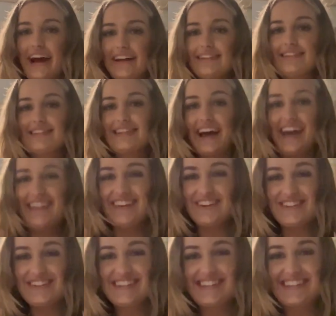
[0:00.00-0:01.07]
ends. And there's
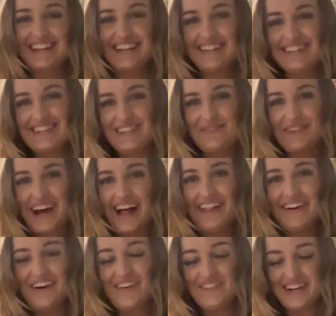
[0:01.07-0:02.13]
color on
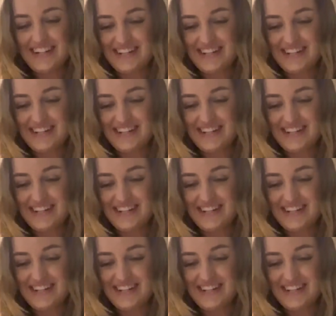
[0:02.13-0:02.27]
my shirt.